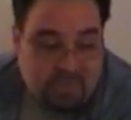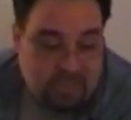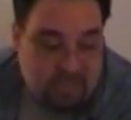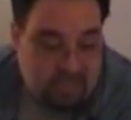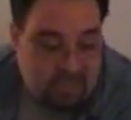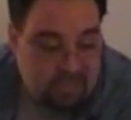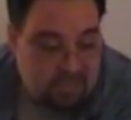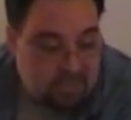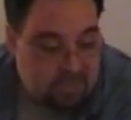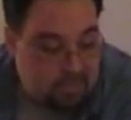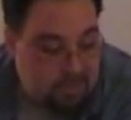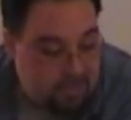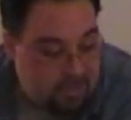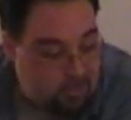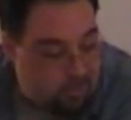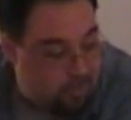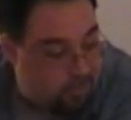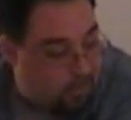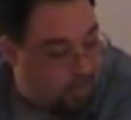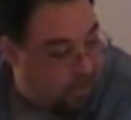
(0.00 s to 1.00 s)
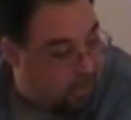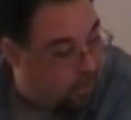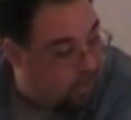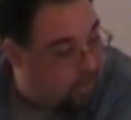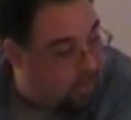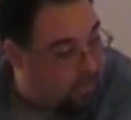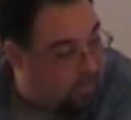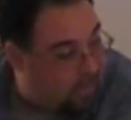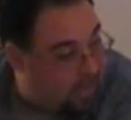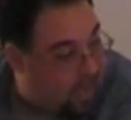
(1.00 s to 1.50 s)
He needs to be doing better
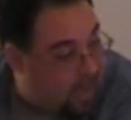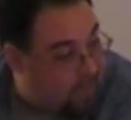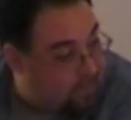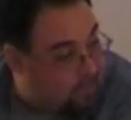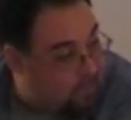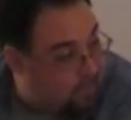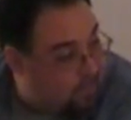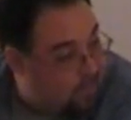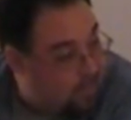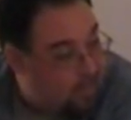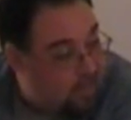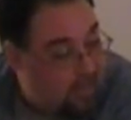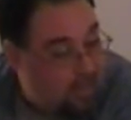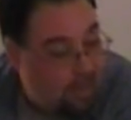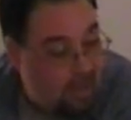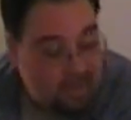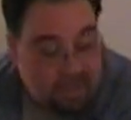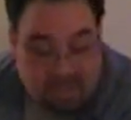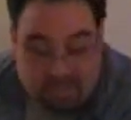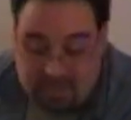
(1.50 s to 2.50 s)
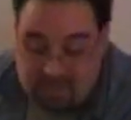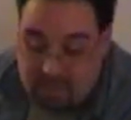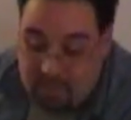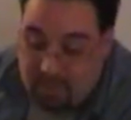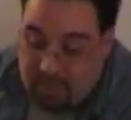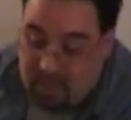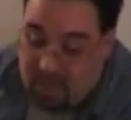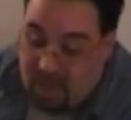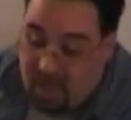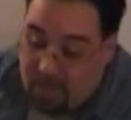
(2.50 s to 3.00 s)
than that against
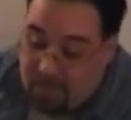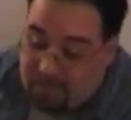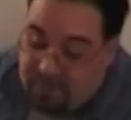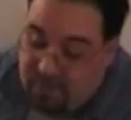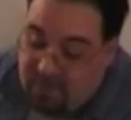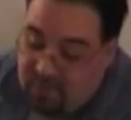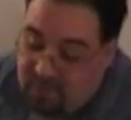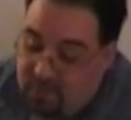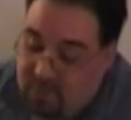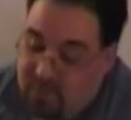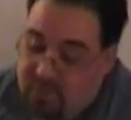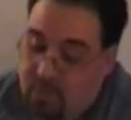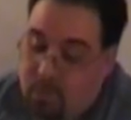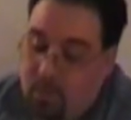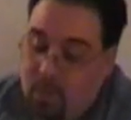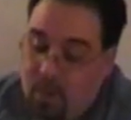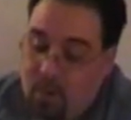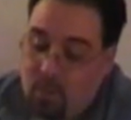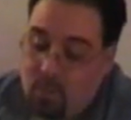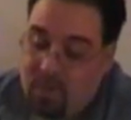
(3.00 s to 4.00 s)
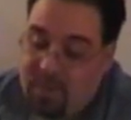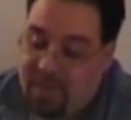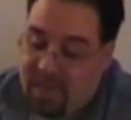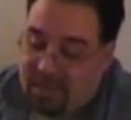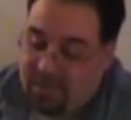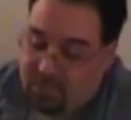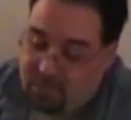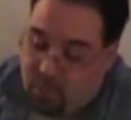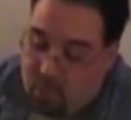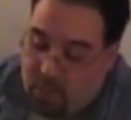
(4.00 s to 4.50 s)
limited competition. So with
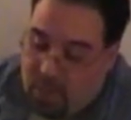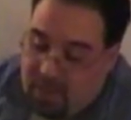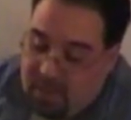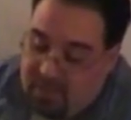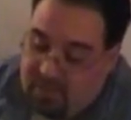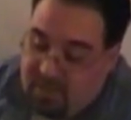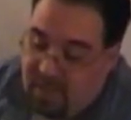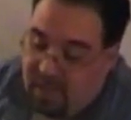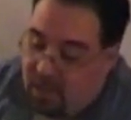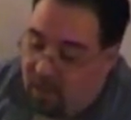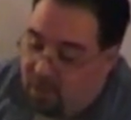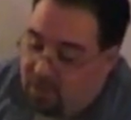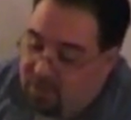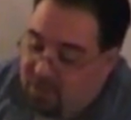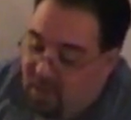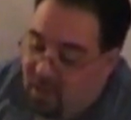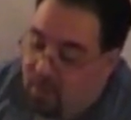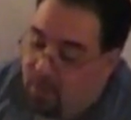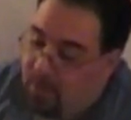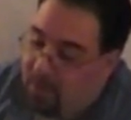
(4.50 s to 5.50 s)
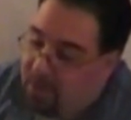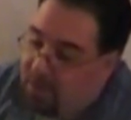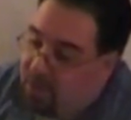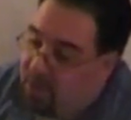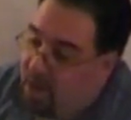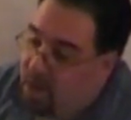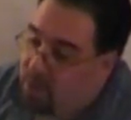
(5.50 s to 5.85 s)
that, let's go ahead and take our second break of the